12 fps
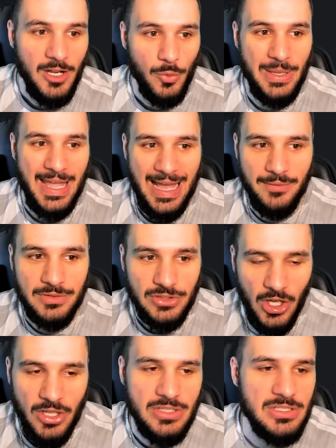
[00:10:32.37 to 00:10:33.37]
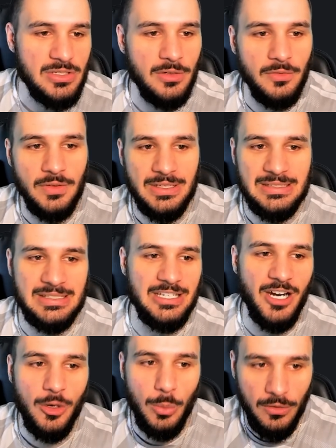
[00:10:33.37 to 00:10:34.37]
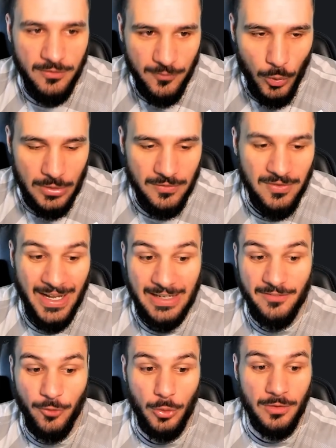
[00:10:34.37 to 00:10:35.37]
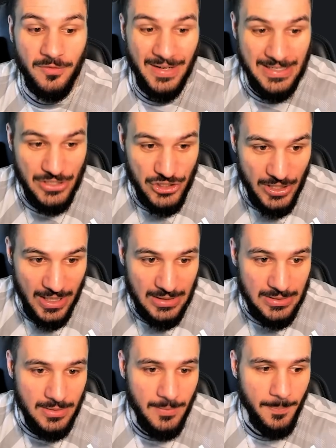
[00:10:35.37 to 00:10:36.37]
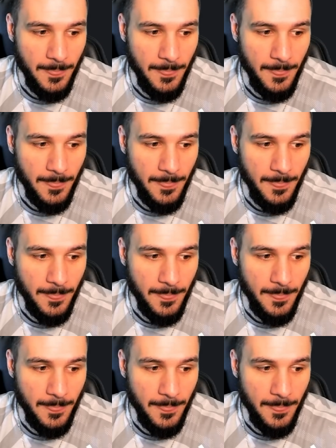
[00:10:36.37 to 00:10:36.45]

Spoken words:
We have tons of DR while fortify and fortify gen.